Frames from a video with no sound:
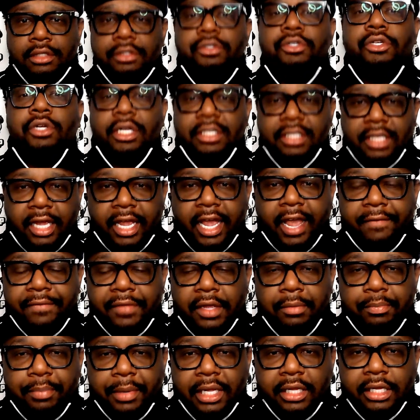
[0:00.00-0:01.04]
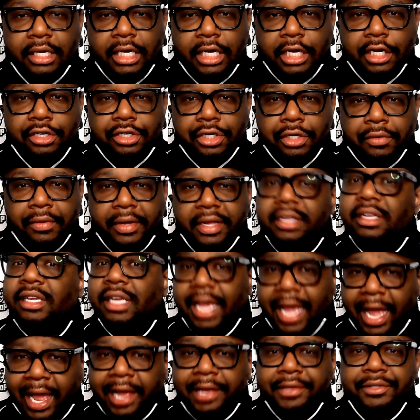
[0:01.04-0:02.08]
Does he have the ability to do it?
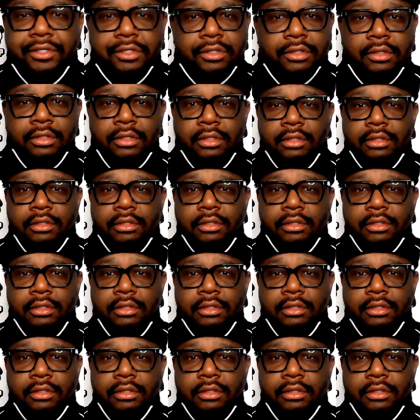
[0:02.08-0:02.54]
Yes.